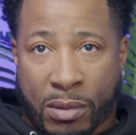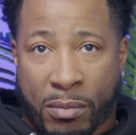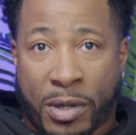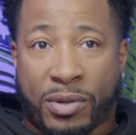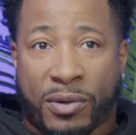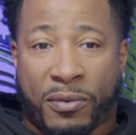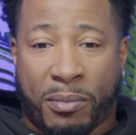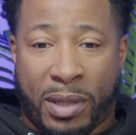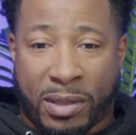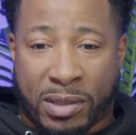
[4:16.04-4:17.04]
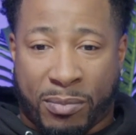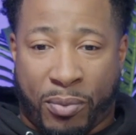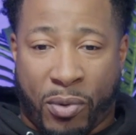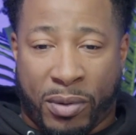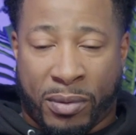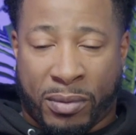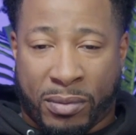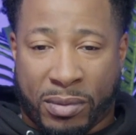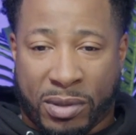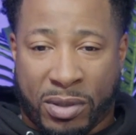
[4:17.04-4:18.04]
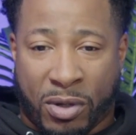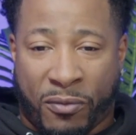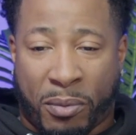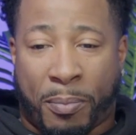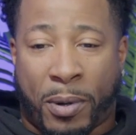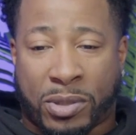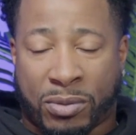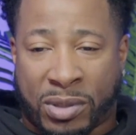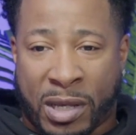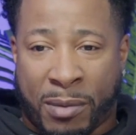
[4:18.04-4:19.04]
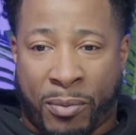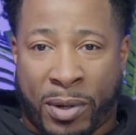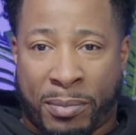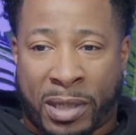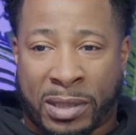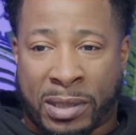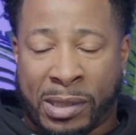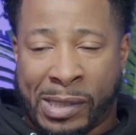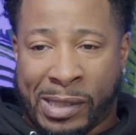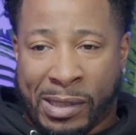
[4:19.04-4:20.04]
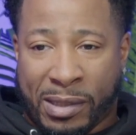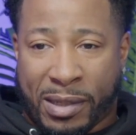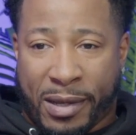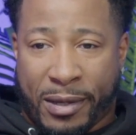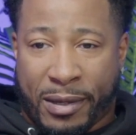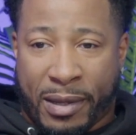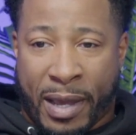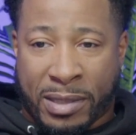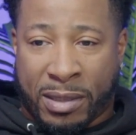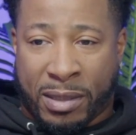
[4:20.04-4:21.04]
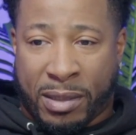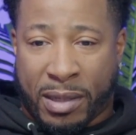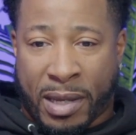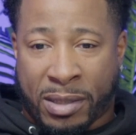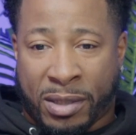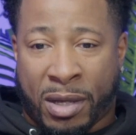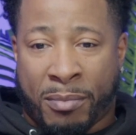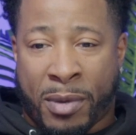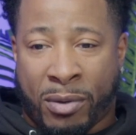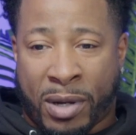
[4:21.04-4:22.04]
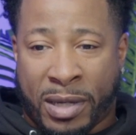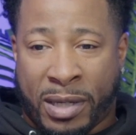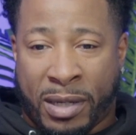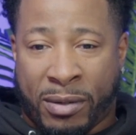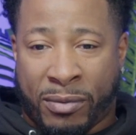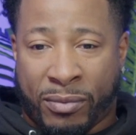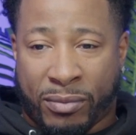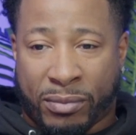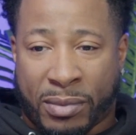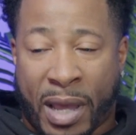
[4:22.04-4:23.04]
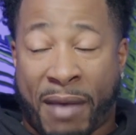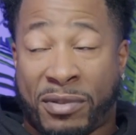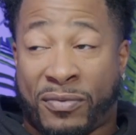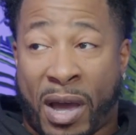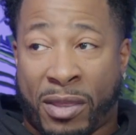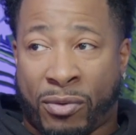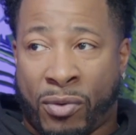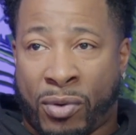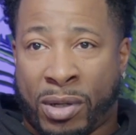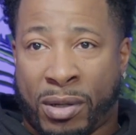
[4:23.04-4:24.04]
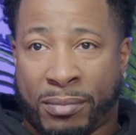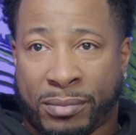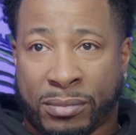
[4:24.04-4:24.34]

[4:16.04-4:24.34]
mentoring for me is important, you know, from a personal standpoint because uh, as a as a young male that didn't have his father growing up,